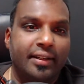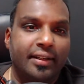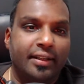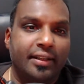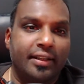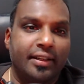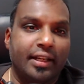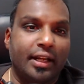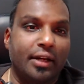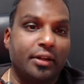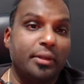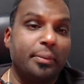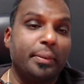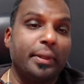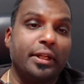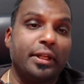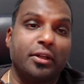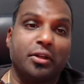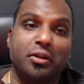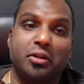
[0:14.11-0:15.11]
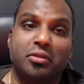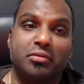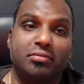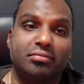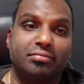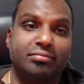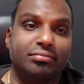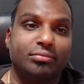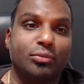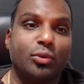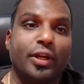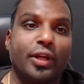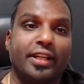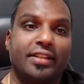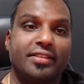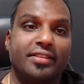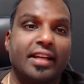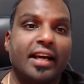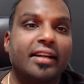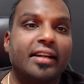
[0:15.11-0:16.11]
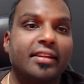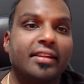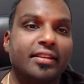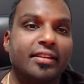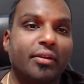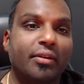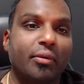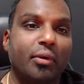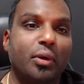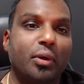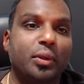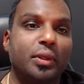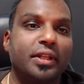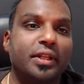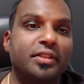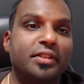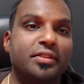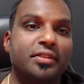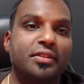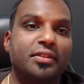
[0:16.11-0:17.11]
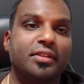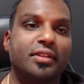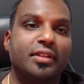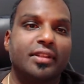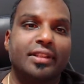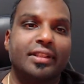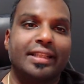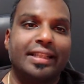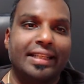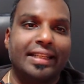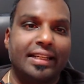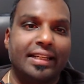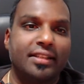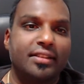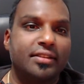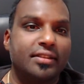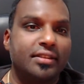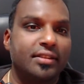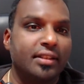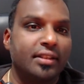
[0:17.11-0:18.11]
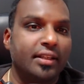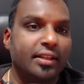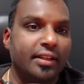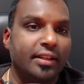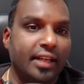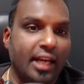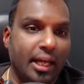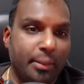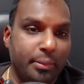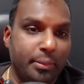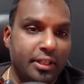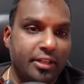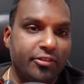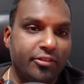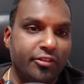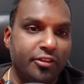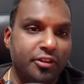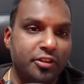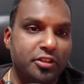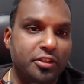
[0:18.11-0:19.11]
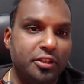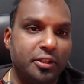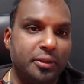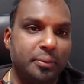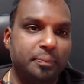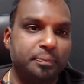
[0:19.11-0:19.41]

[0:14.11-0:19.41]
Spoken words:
Now, depending on what exactly the role is, things can be different.